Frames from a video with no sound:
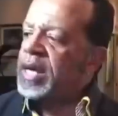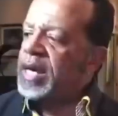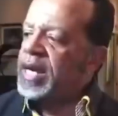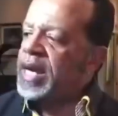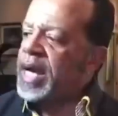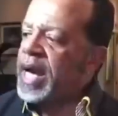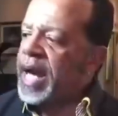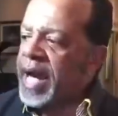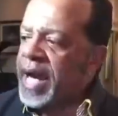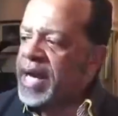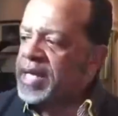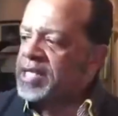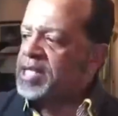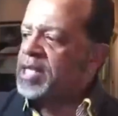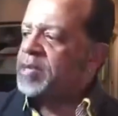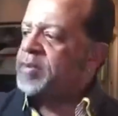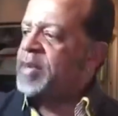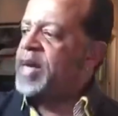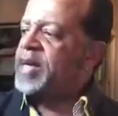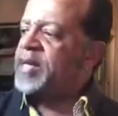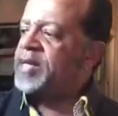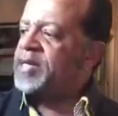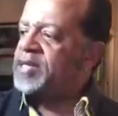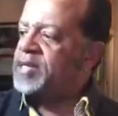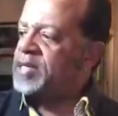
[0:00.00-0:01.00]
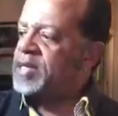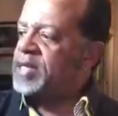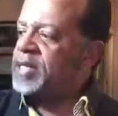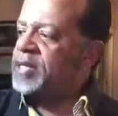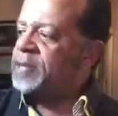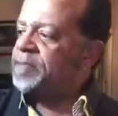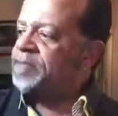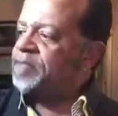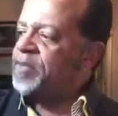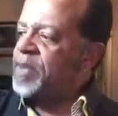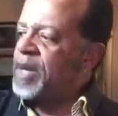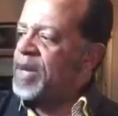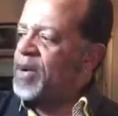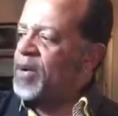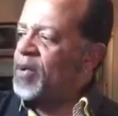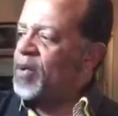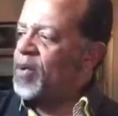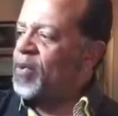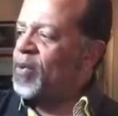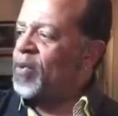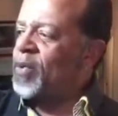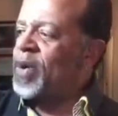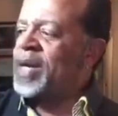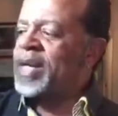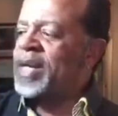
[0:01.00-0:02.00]
and I asked him, had he seen
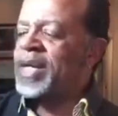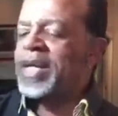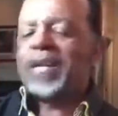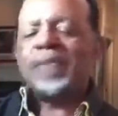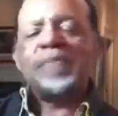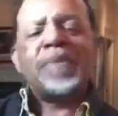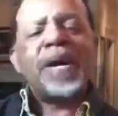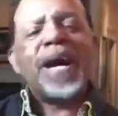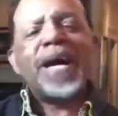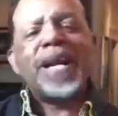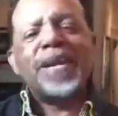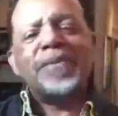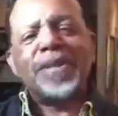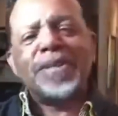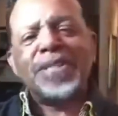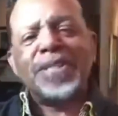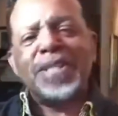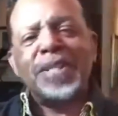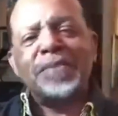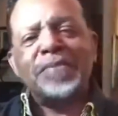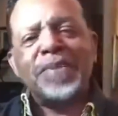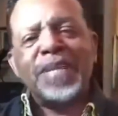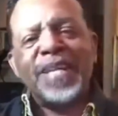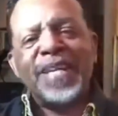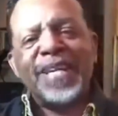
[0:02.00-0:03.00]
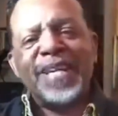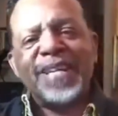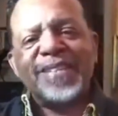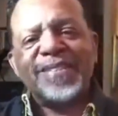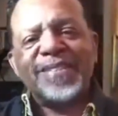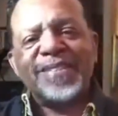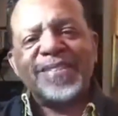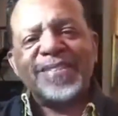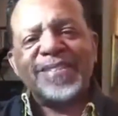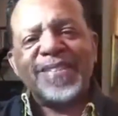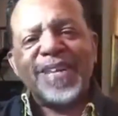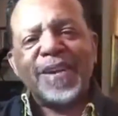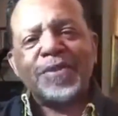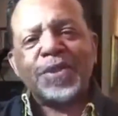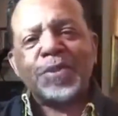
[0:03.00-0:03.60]
Juanita Bynum on TBN?